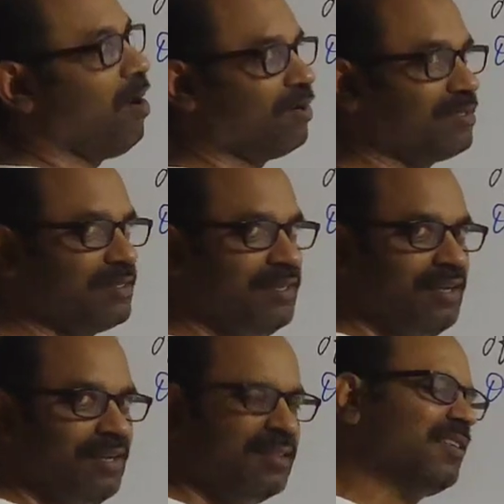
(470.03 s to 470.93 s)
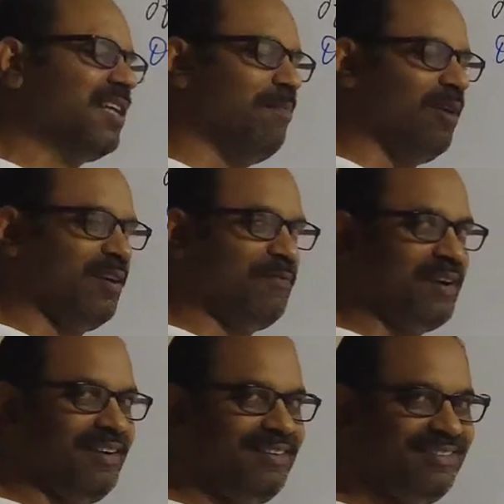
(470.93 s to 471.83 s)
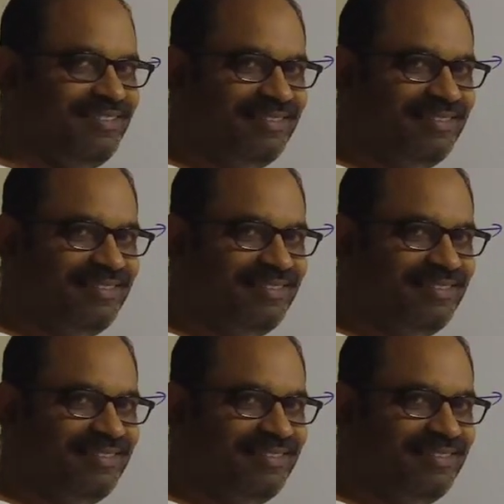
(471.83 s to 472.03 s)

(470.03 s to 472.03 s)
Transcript: box the same or different?